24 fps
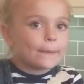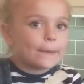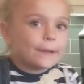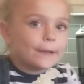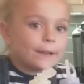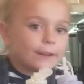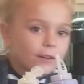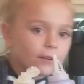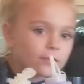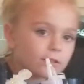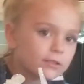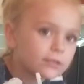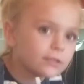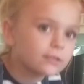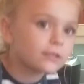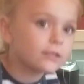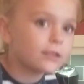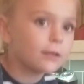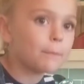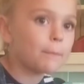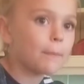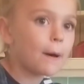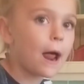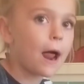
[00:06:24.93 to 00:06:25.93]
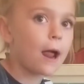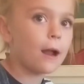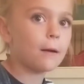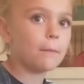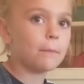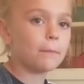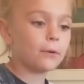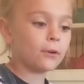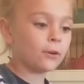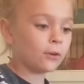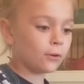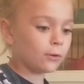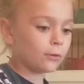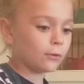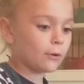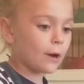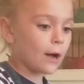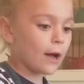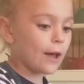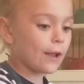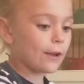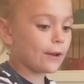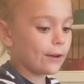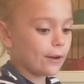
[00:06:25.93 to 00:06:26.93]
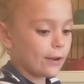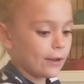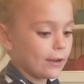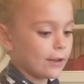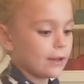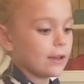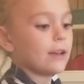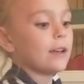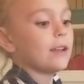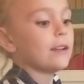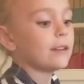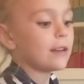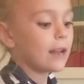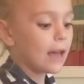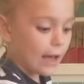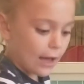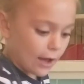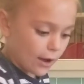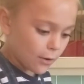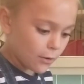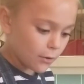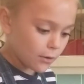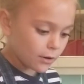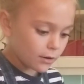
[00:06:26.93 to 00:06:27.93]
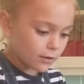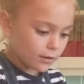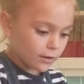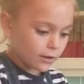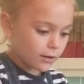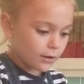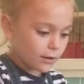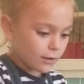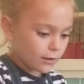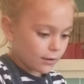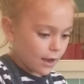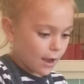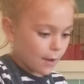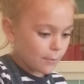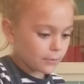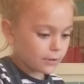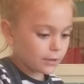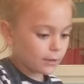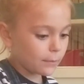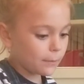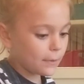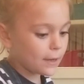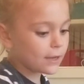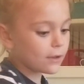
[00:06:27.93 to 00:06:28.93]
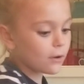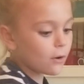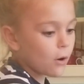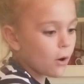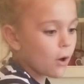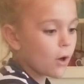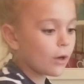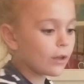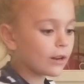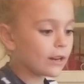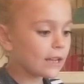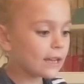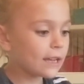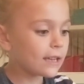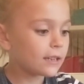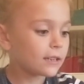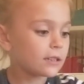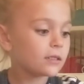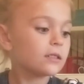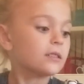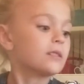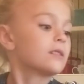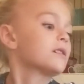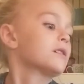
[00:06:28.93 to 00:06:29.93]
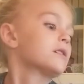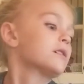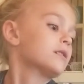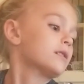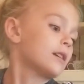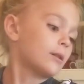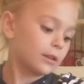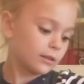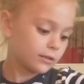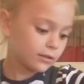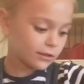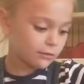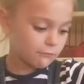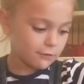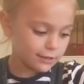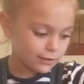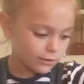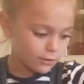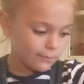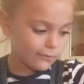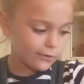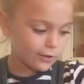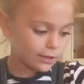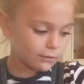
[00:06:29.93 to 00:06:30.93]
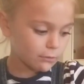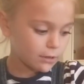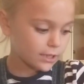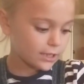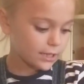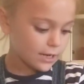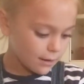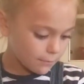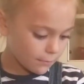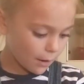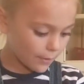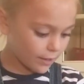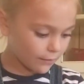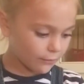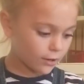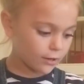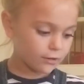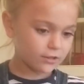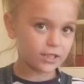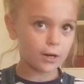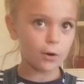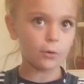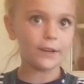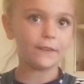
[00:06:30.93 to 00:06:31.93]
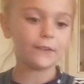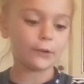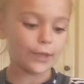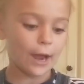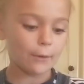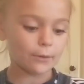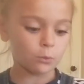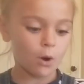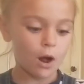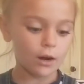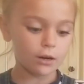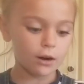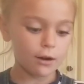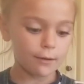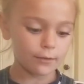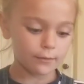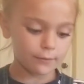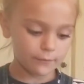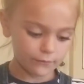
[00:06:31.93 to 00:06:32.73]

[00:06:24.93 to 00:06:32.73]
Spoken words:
Here's the purple one. Now, I'm gonna make orange. Okay, squeeze two bits. Mama, if you can just go refill that with water.